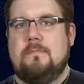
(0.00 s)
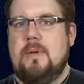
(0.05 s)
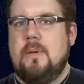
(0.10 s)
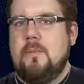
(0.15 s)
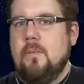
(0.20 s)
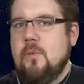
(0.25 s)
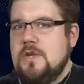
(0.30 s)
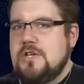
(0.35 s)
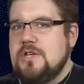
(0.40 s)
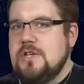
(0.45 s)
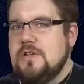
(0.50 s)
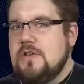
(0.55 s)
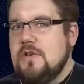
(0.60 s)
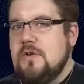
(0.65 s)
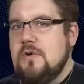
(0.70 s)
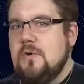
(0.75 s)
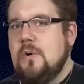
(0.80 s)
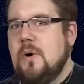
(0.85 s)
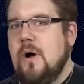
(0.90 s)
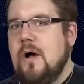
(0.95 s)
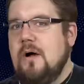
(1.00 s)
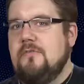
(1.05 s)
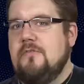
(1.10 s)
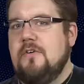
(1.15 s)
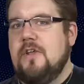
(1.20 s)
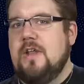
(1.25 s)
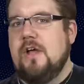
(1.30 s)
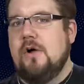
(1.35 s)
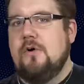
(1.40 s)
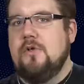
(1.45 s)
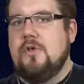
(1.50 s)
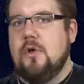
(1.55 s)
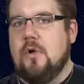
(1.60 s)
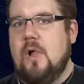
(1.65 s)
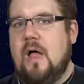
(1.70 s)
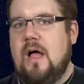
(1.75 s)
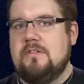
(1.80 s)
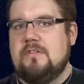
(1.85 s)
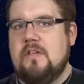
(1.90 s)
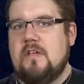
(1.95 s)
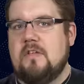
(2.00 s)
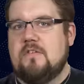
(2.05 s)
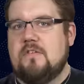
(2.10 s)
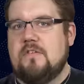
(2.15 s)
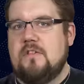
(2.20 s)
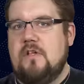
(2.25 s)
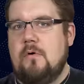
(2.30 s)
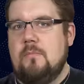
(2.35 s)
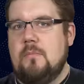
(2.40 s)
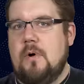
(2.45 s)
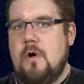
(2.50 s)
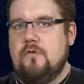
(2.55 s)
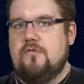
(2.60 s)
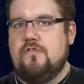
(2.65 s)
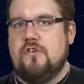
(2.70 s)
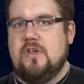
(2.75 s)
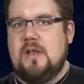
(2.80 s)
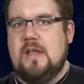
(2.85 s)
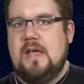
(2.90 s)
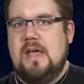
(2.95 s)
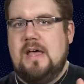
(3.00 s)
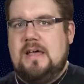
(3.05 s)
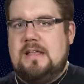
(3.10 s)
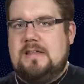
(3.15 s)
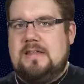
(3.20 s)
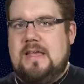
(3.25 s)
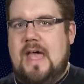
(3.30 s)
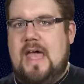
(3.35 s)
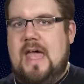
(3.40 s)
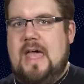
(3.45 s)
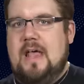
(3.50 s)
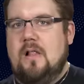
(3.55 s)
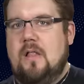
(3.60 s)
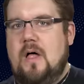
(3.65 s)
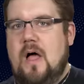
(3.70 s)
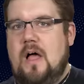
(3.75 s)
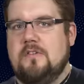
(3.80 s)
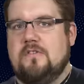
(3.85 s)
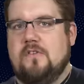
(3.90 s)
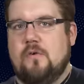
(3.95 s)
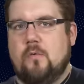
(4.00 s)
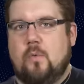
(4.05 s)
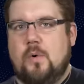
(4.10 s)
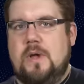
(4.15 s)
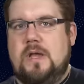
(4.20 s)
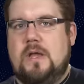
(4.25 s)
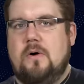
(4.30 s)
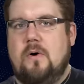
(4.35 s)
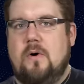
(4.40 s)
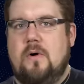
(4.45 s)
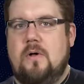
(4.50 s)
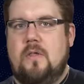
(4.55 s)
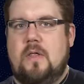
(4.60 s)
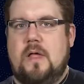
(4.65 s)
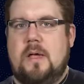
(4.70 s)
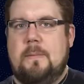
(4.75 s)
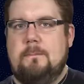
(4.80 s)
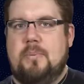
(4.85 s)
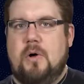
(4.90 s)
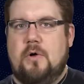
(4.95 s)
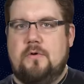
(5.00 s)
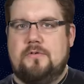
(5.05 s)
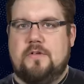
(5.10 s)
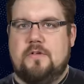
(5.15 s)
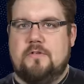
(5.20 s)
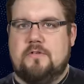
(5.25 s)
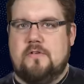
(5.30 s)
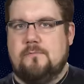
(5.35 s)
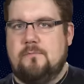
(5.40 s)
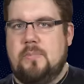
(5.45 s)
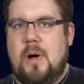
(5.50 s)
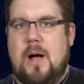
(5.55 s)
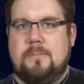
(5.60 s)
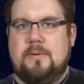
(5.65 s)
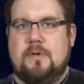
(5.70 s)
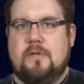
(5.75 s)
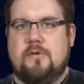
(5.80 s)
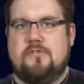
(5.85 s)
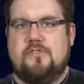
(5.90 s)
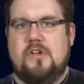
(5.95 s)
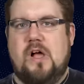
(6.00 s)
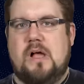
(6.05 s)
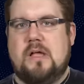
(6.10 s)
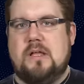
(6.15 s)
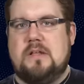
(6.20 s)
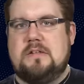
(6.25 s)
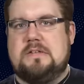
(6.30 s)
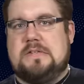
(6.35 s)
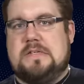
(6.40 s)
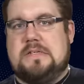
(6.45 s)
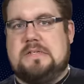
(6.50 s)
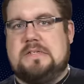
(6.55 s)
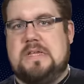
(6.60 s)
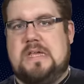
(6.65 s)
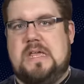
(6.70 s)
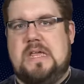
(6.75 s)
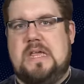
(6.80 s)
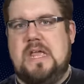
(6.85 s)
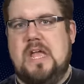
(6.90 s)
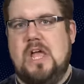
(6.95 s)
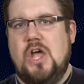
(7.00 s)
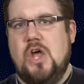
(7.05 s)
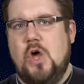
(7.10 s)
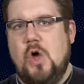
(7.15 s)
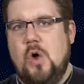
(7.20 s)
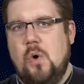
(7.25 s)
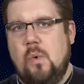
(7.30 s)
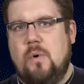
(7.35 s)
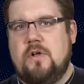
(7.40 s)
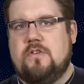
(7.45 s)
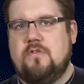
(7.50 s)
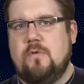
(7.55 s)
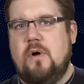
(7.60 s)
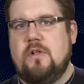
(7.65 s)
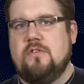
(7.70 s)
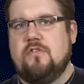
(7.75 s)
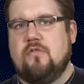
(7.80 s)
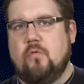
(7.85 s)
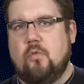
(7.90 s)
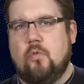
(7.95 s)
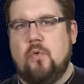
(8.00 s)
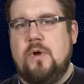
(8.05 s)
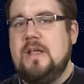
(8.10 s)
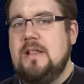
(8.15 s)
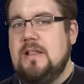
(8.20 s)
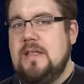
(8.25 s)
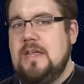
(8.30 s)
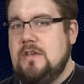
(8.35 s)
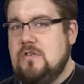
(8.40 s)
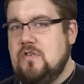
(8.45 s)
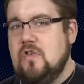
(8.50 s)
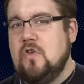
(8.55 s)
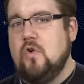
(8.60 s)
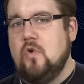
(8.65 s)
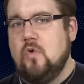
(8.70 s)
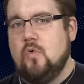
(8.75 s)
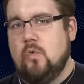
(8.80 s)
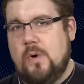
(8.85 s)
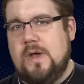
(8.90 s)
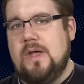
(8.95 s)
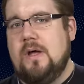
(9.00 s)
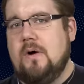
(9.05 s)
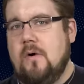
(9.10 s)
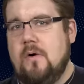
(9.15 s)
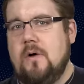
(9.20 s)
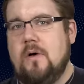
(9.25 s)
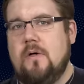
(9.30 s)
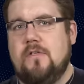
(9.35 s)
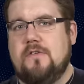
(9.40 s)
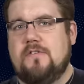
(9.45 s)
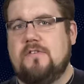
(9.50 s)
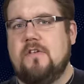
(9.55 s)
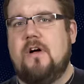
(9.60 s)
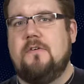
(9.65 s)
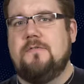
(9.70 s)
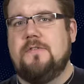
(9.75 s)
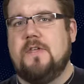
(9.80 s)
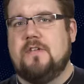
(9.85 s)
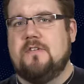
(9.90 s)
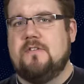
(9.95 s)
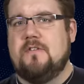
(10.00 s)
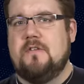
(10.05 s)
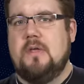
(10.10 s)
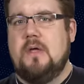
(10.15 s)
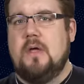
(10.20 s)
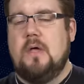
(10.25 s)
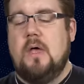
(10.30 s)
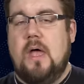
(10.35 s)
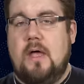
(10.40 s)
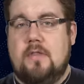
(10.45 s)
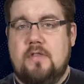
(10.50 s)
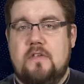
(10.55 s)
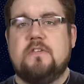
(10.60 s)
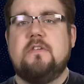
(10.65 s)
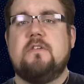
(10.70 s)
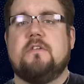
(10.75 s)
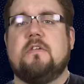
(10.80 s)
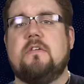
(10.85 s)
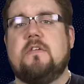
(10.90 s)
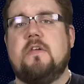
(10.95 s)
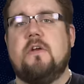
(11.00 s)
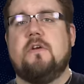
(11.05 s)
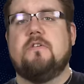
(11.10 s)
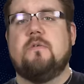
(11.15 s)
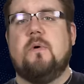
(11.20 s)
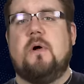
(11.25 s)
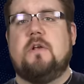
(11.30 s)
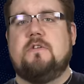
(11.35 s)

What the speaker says: Maybe we should do a video utilizing slow motion to analyze the recoil impulses of popular shotguns to see which ones really do recoil the softest. And this is a serious